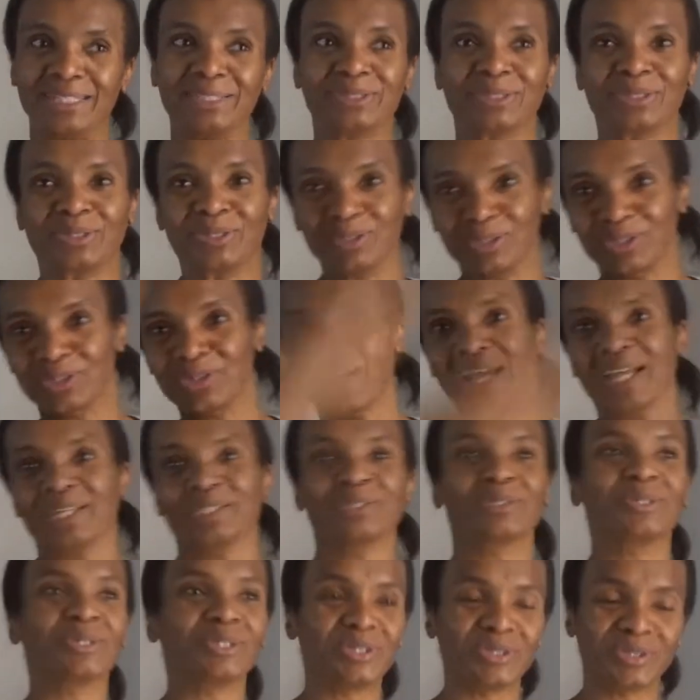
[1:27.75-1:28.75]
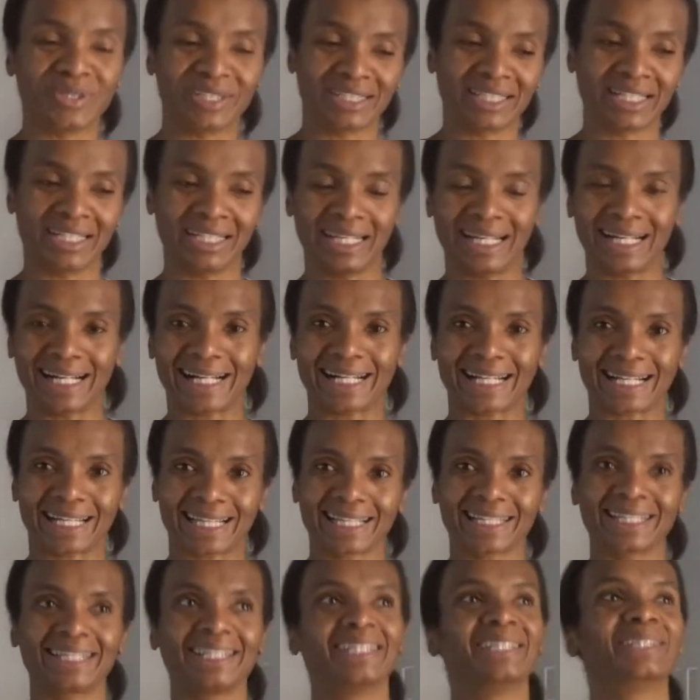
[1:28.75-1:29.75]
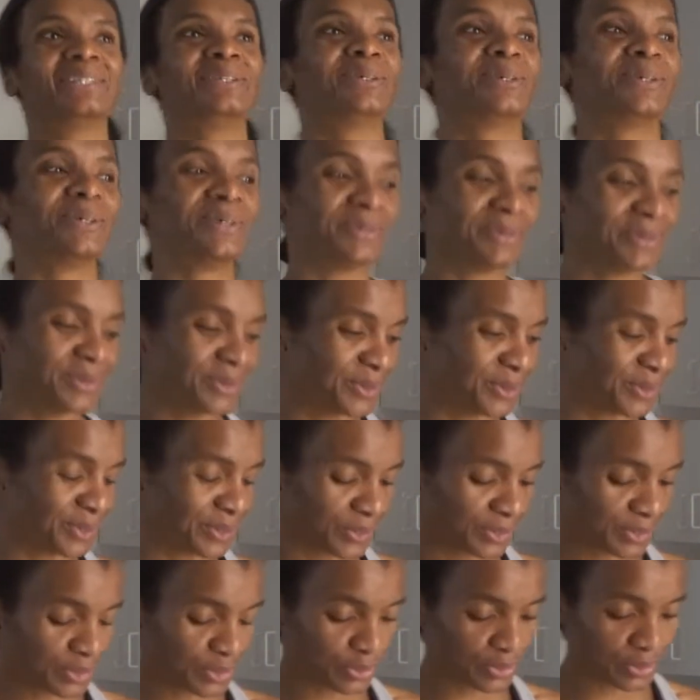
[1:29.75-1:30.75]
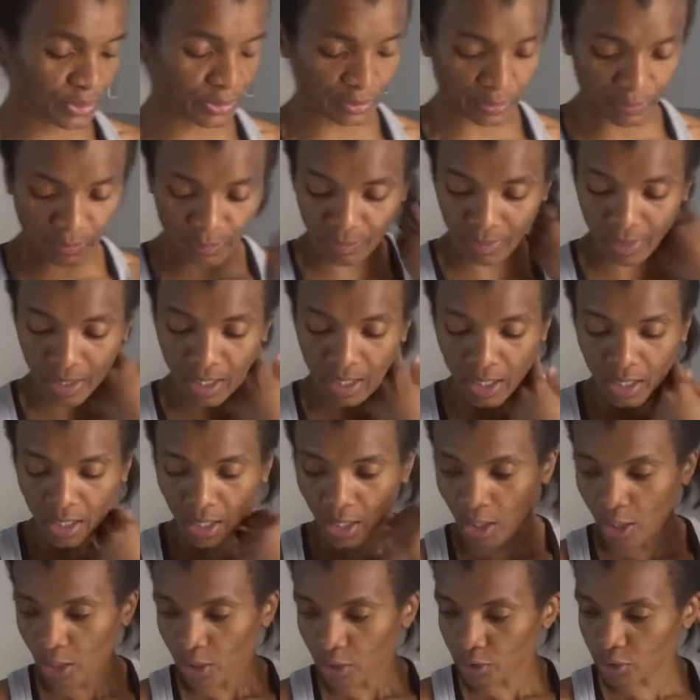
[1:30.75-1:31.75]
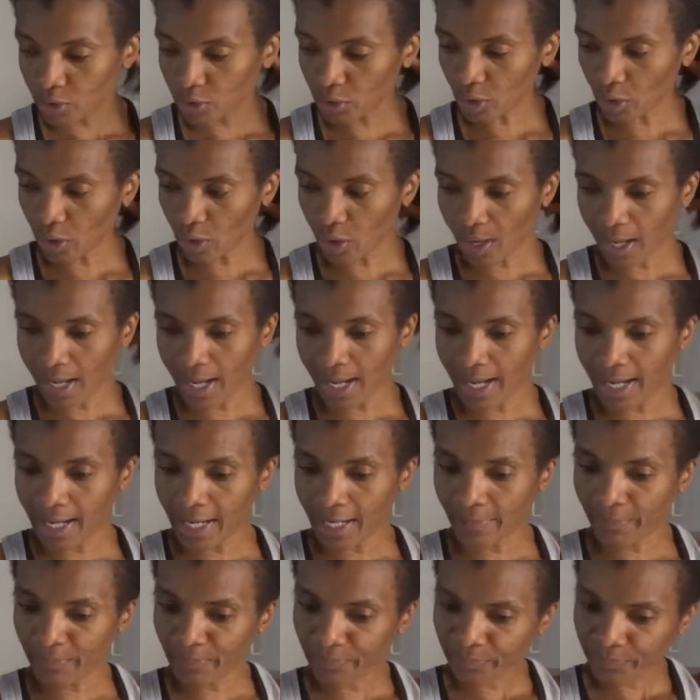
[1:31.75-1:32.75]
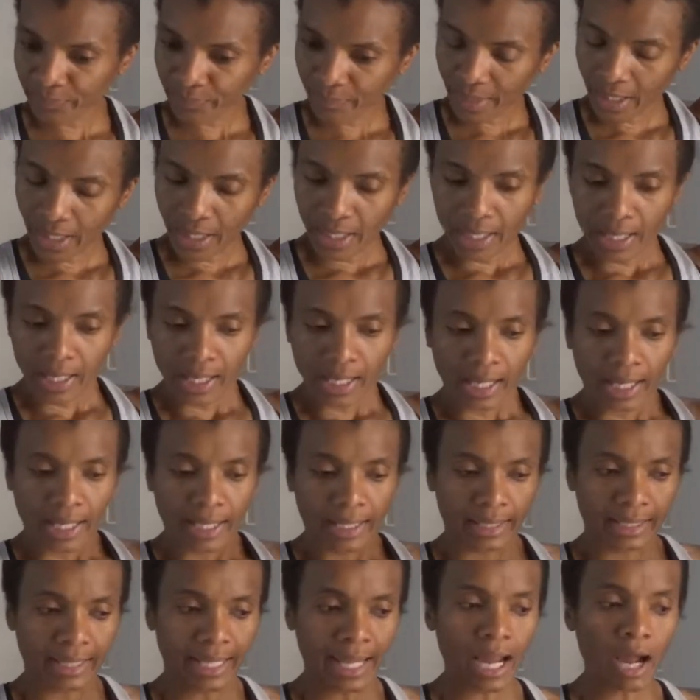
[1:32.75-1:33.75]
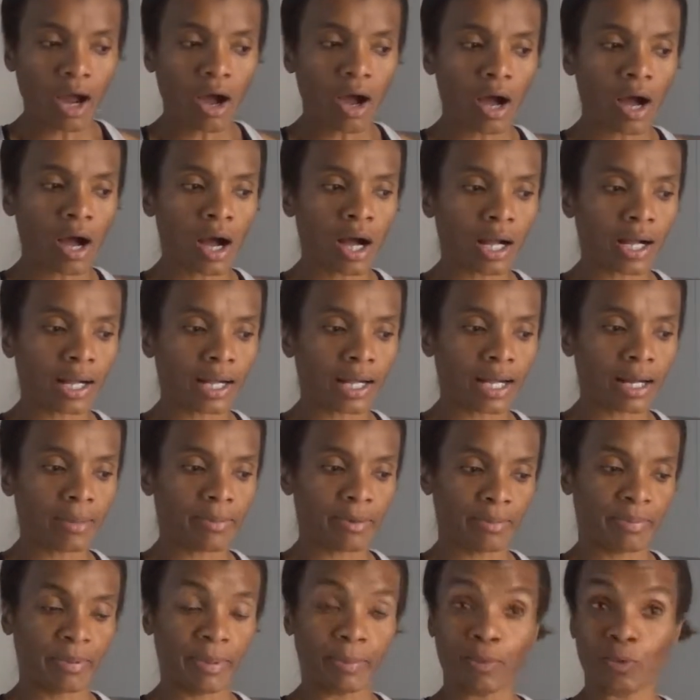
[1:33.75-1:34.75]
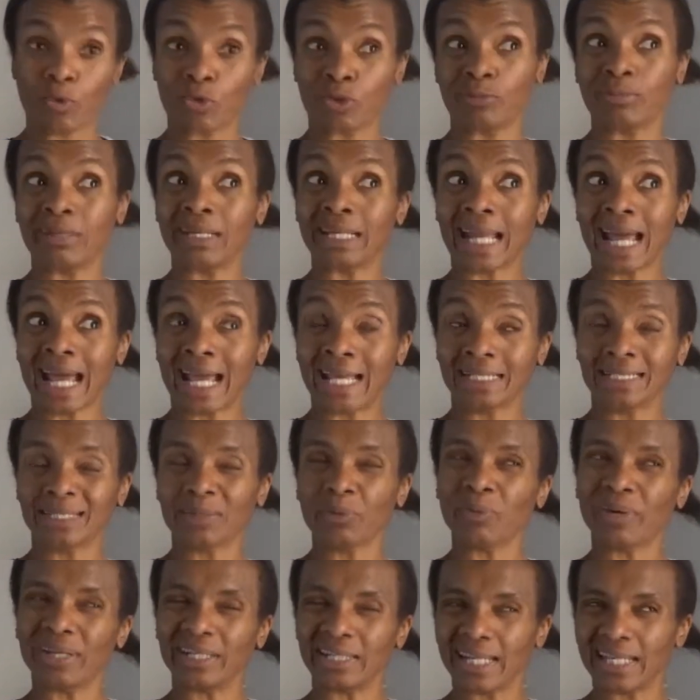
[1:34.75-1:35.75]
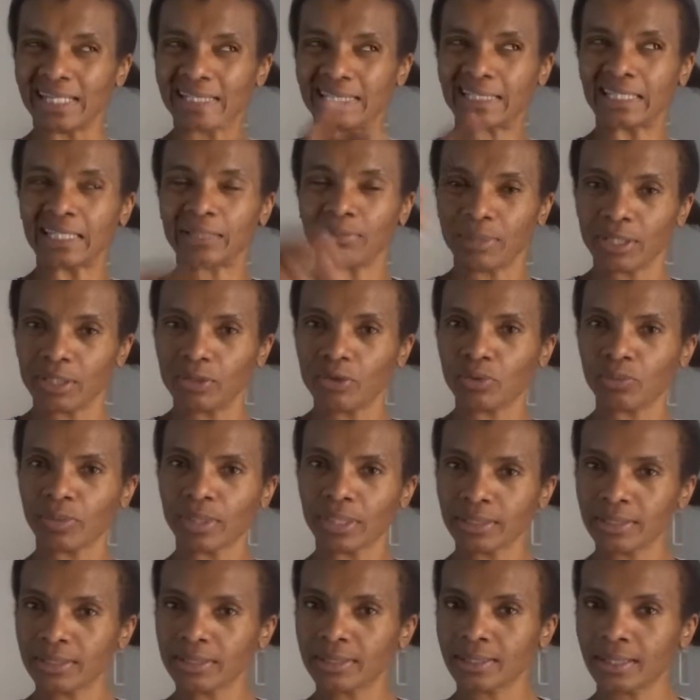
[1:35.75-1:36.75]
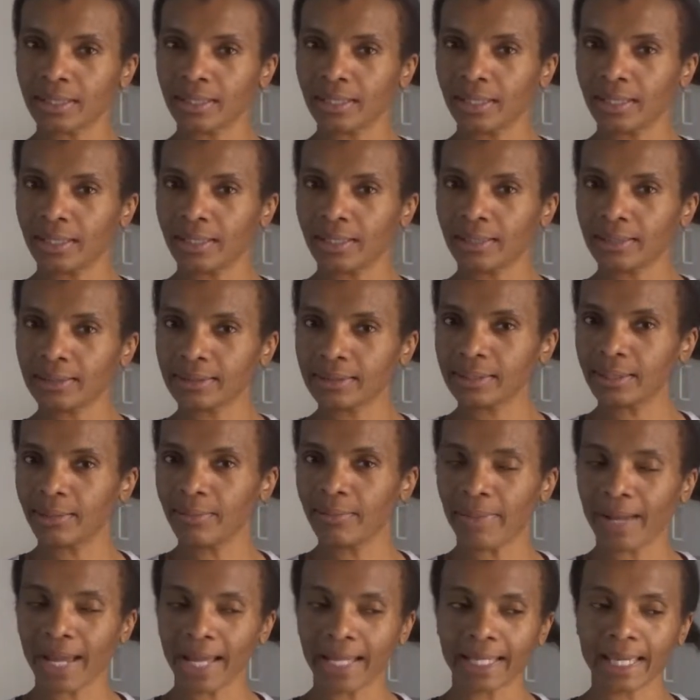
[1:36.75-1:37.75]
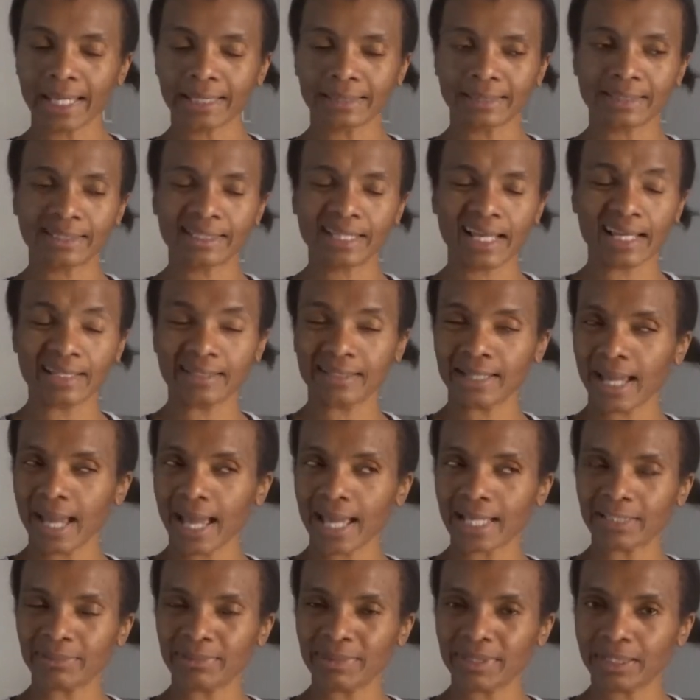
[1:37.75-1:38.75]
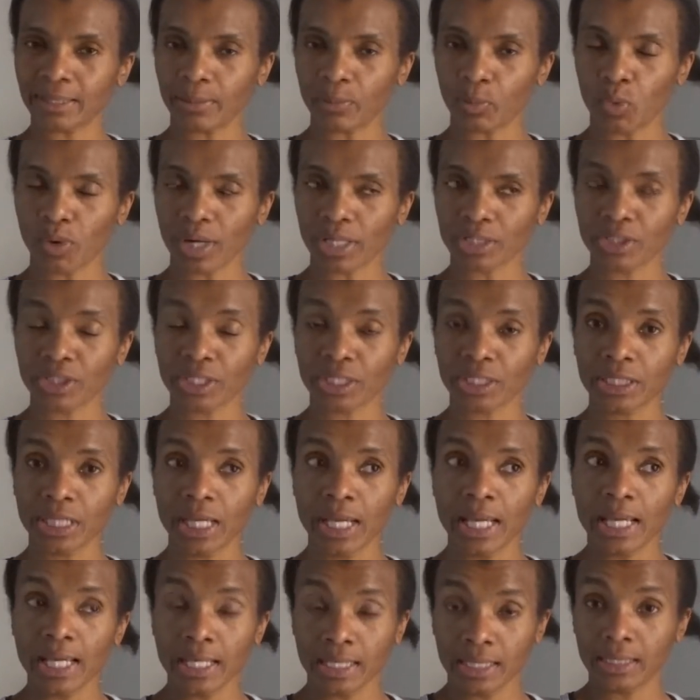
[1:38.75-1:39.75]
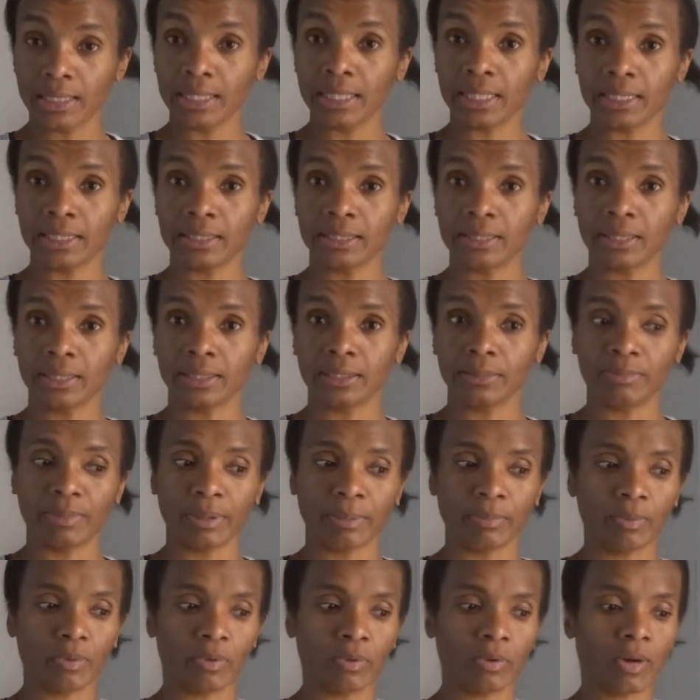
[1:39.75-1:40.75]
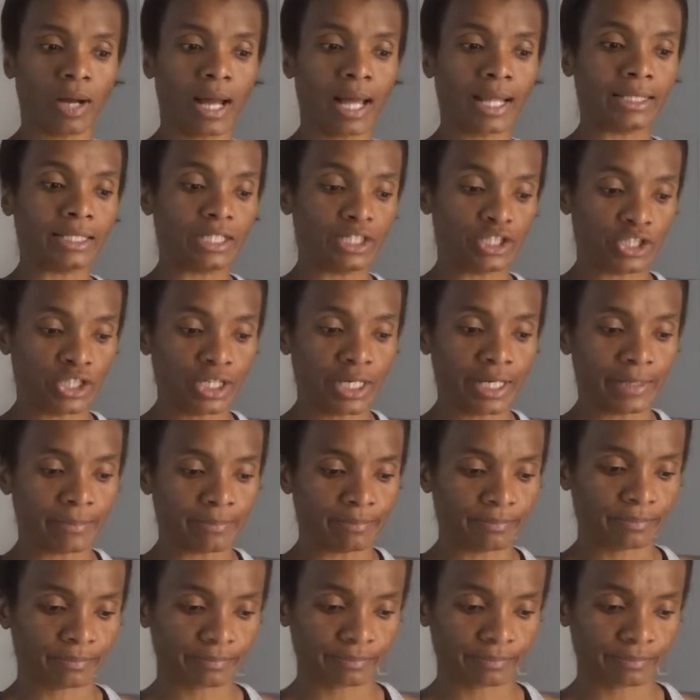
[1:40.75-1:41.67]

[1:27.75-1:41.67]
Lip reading: So don't try to go do it and you hurt your shoulders. So there are a couple of people who's been asking, when they see me doing some back exercise, they ask me some question. These are the people at the gym.